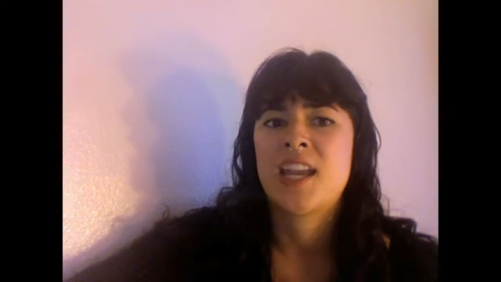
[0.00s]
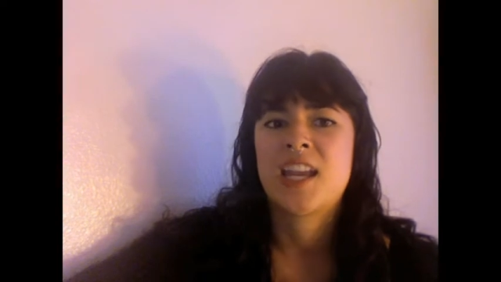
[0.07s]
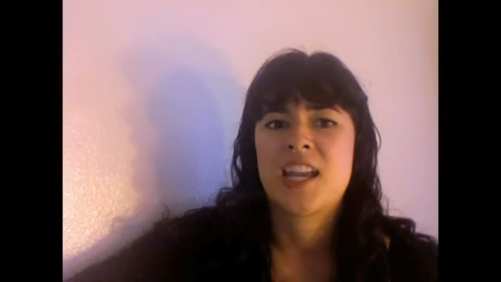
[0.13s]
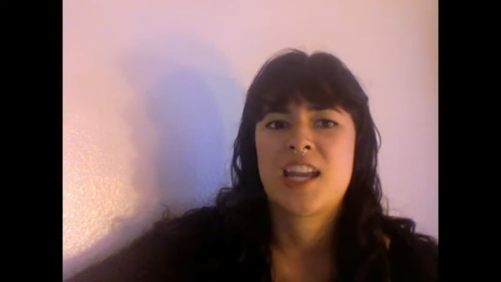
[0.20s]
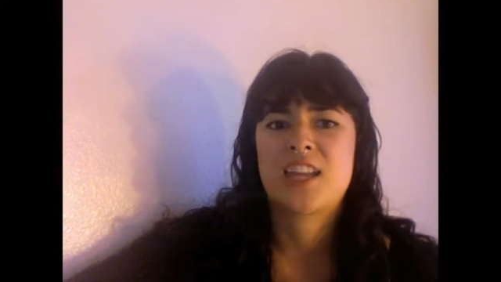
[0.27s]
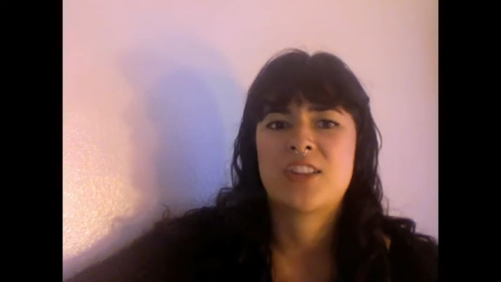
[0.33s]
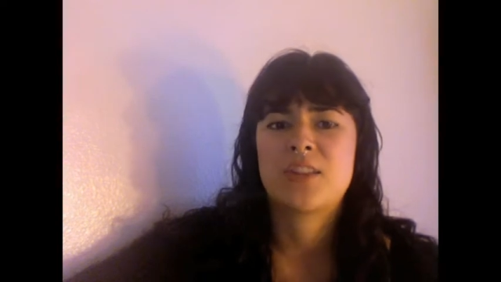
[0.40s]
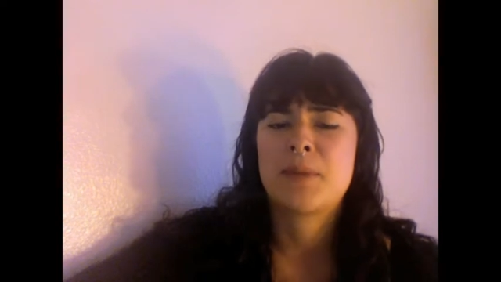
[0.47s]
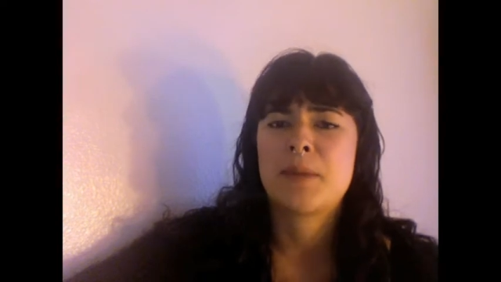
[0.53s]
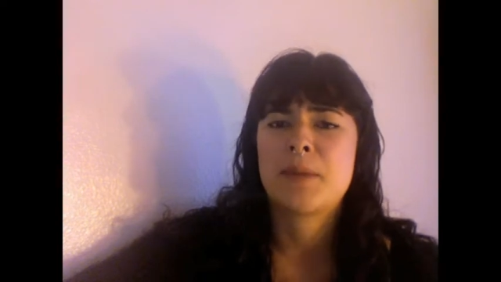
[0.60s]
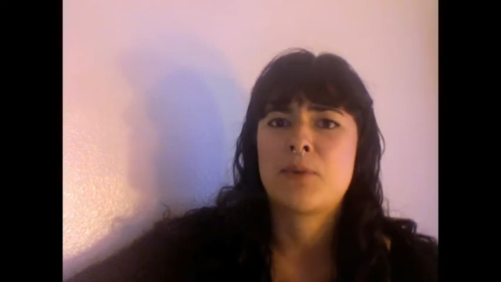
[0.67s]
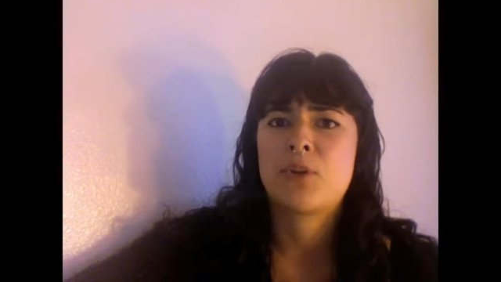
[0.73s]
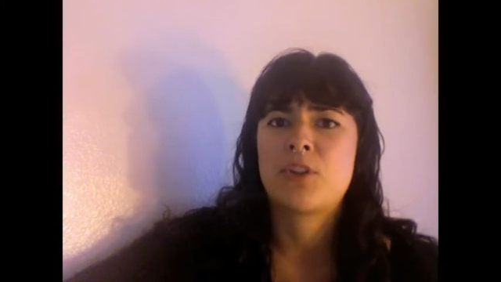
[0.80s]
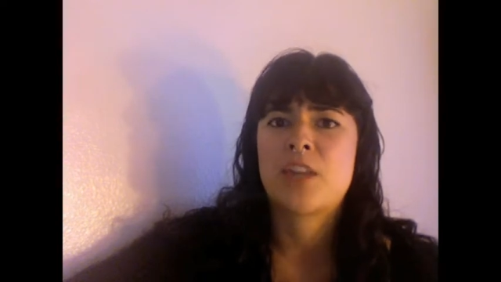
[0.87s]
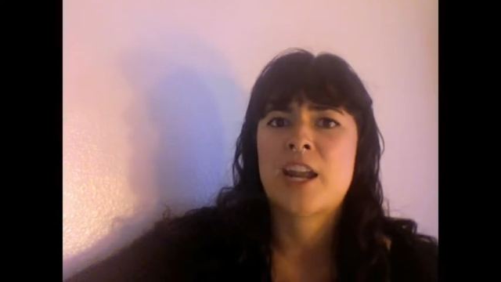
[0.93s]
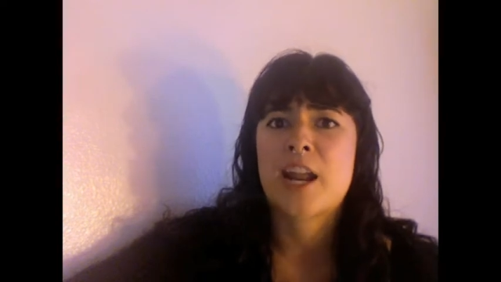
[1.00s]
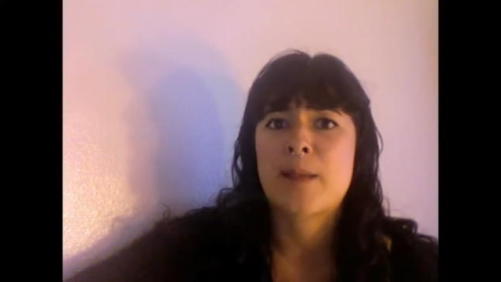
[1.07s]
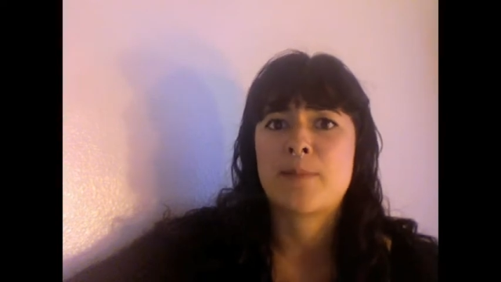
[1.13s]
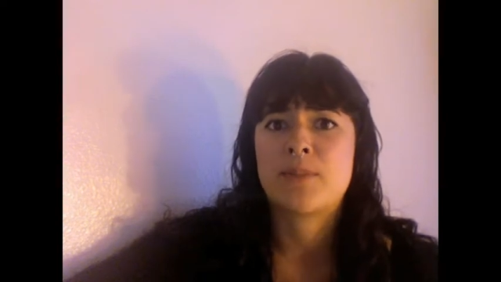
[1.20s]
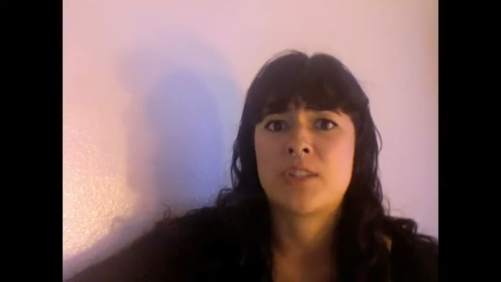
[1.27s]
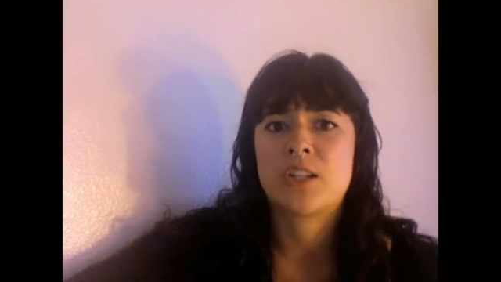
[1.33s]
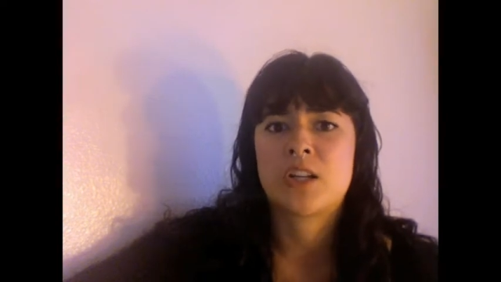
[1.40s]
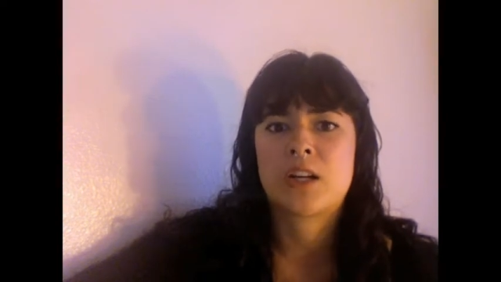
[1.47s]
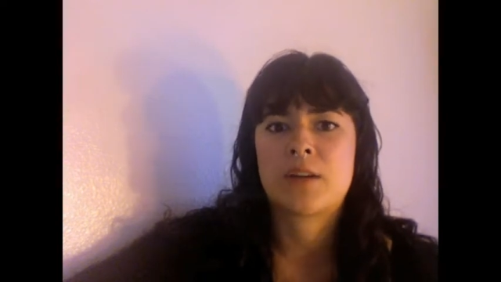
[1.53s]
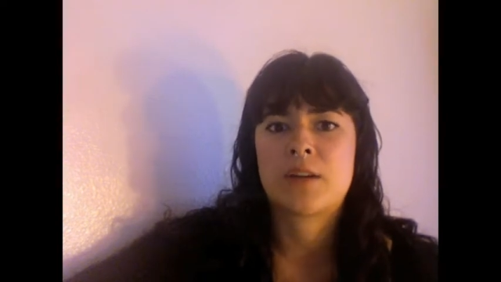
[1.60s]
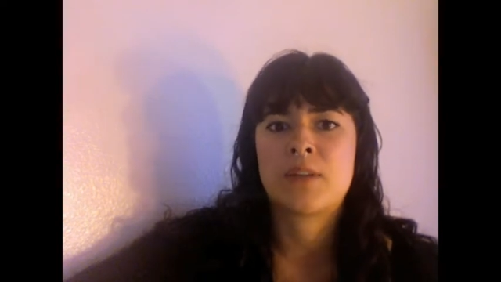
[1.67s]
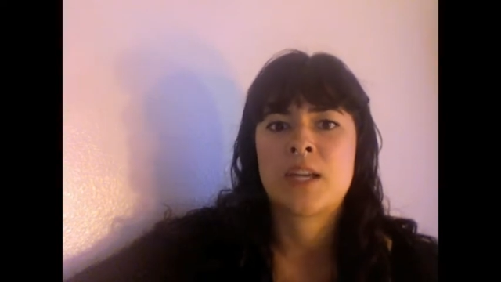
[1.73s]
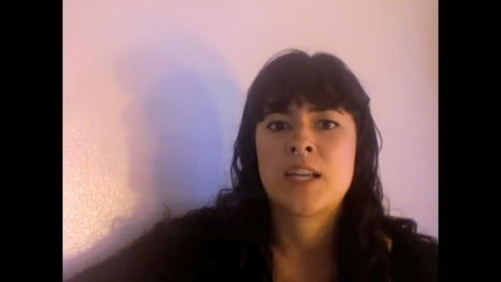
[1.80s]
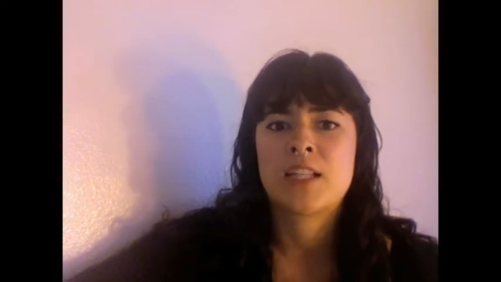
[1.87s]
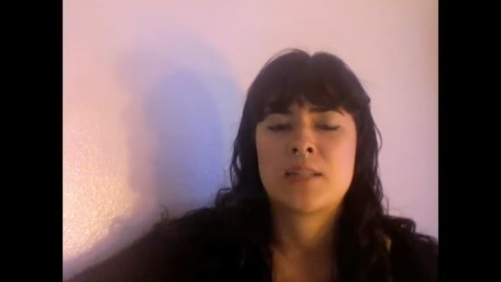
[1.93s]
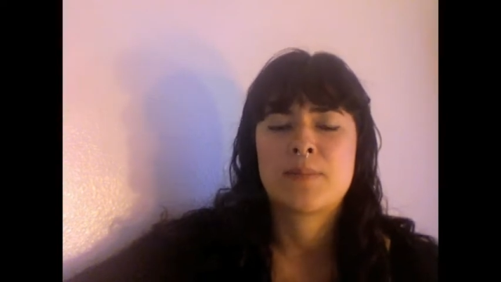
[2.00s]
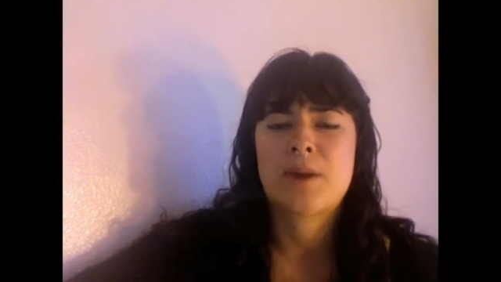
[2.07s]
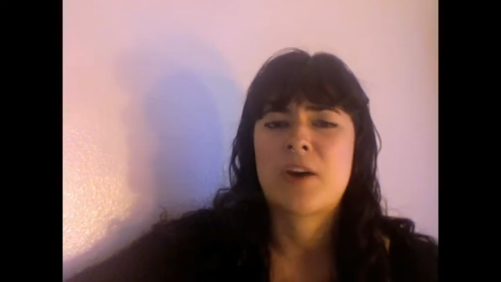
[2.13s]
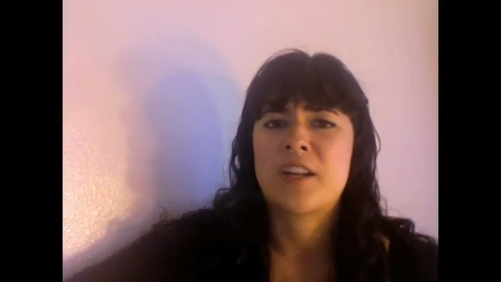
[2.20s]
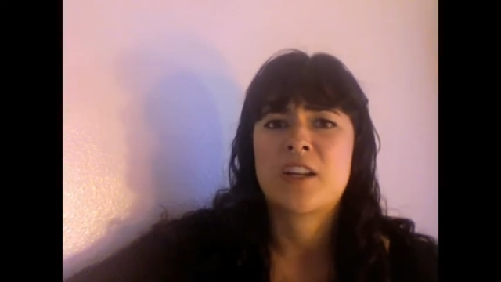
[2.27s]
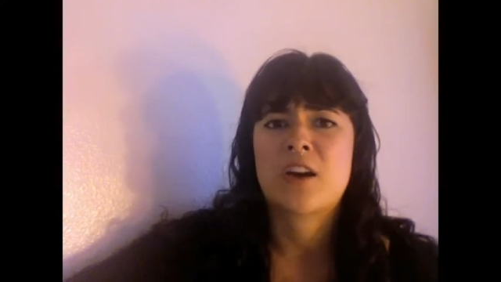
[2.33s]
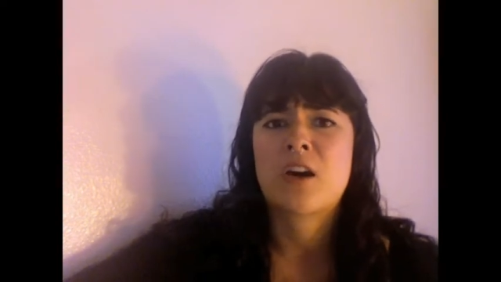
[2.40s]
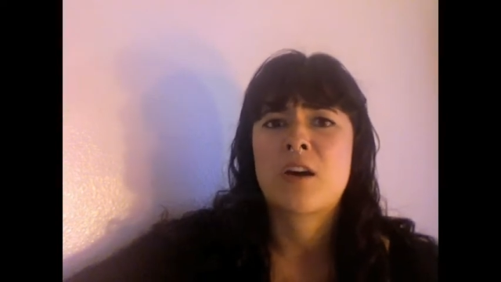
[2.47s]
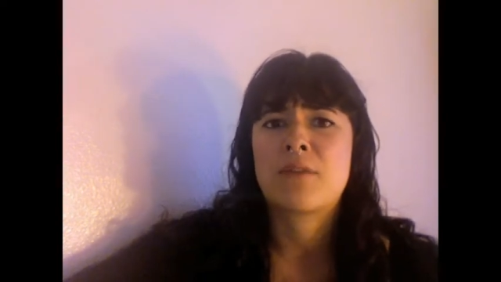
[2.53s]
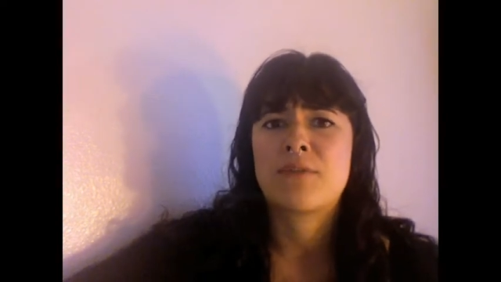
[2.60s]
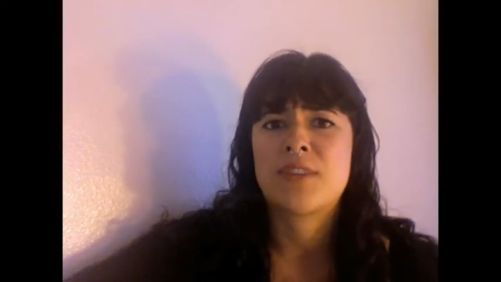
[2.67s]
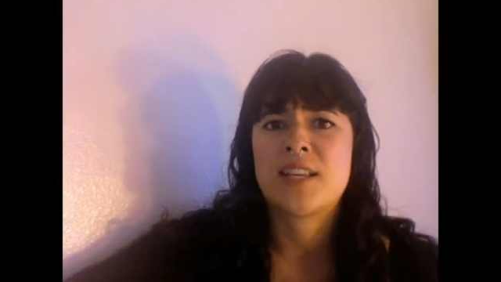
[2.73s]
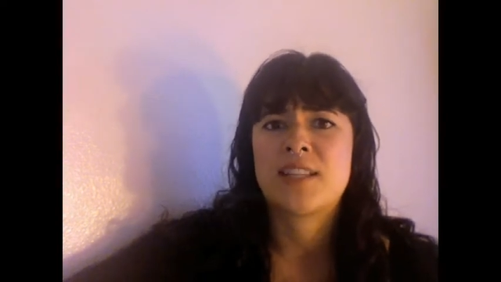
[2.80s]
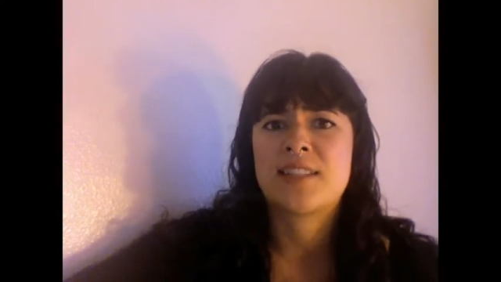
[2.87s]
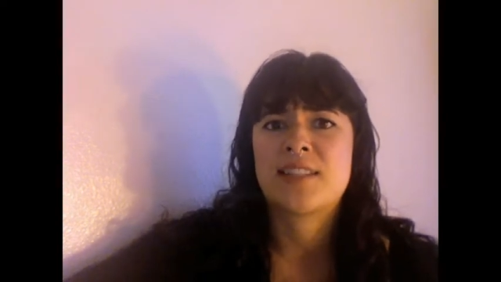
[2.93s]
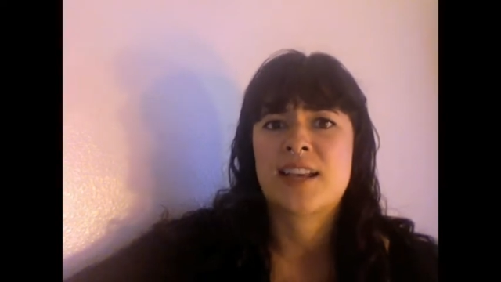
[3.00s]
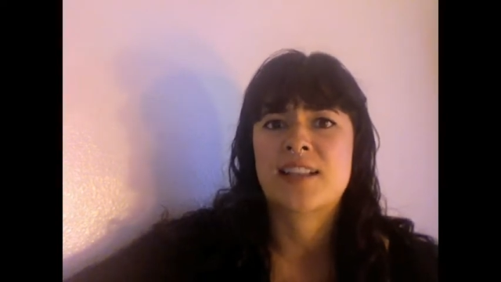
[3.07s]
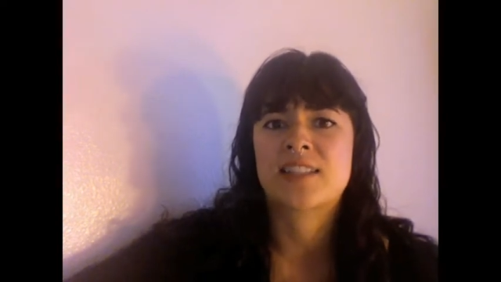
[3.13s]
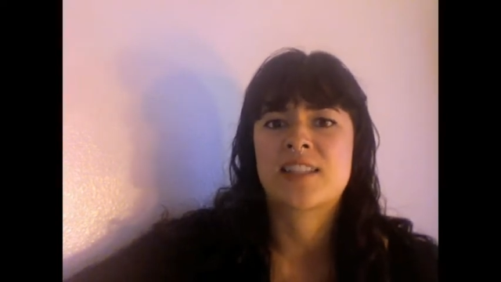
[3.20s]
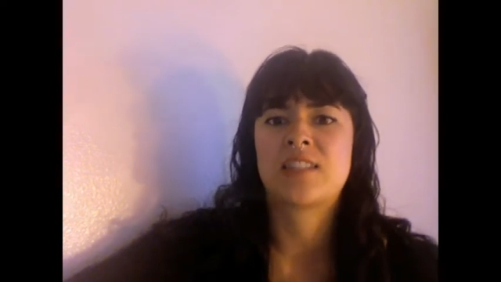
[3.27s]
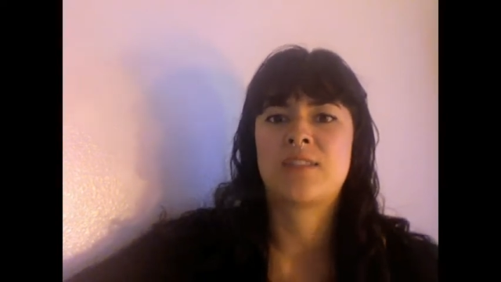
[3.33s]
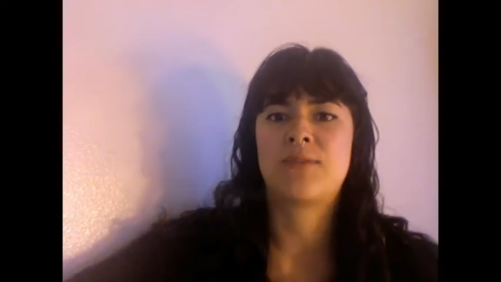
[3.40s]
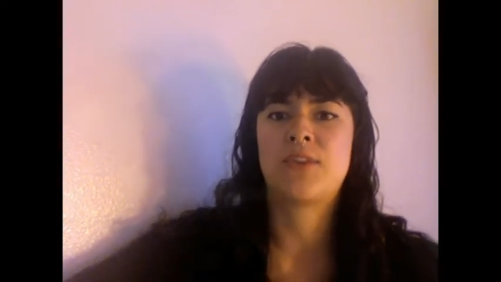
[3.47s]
and the people that I observed spouting off these sexist